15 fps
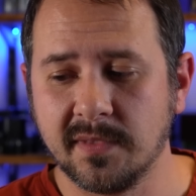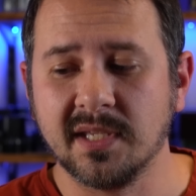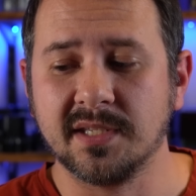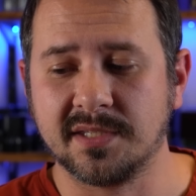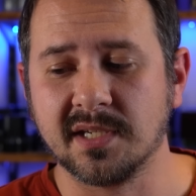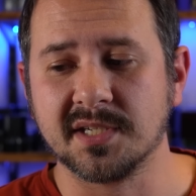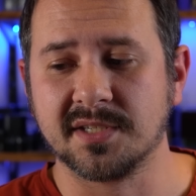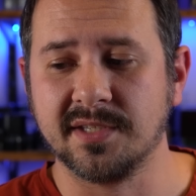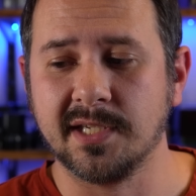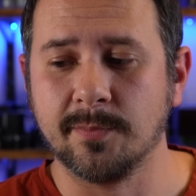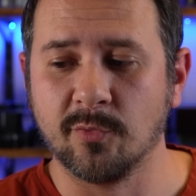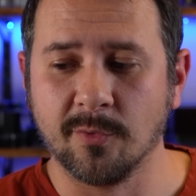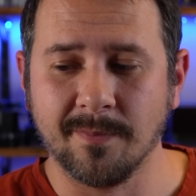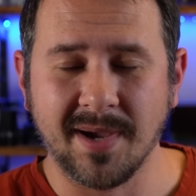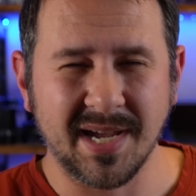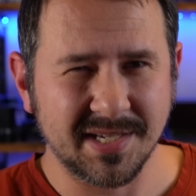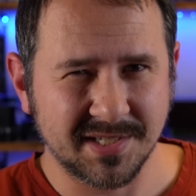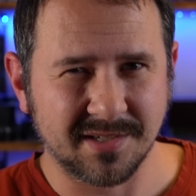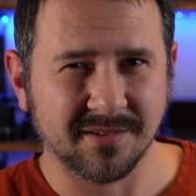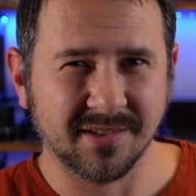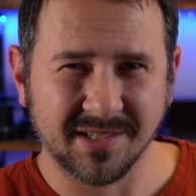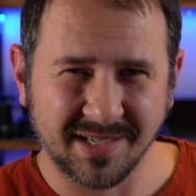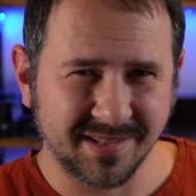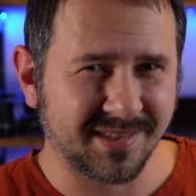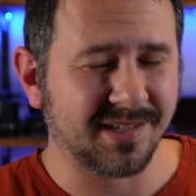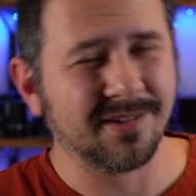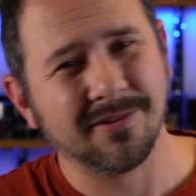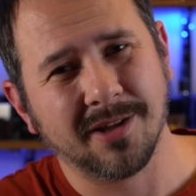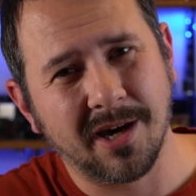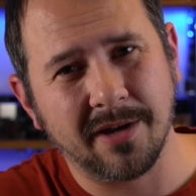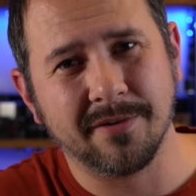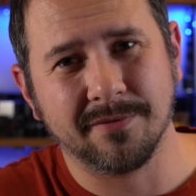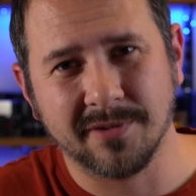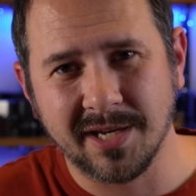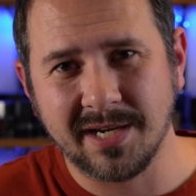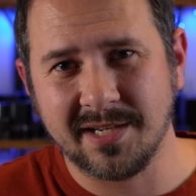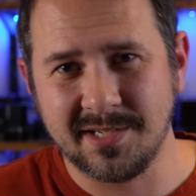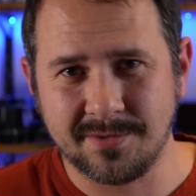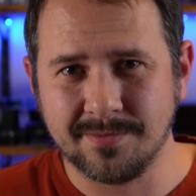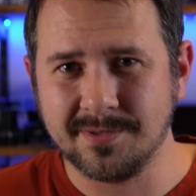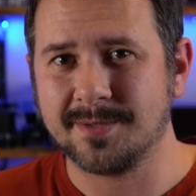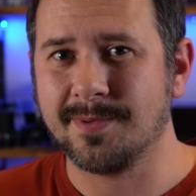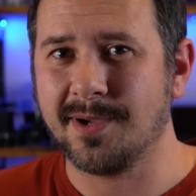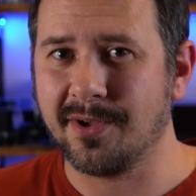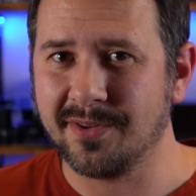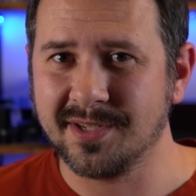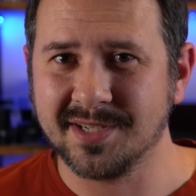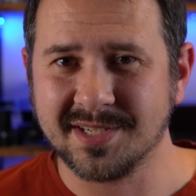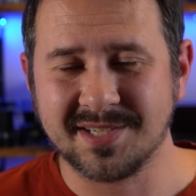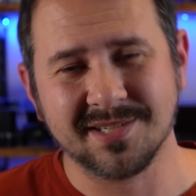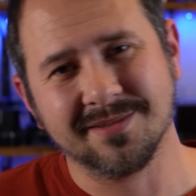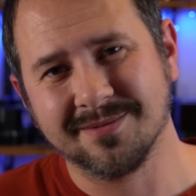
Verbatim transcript: it does lean more masculine. I think a lot of ladies would smell this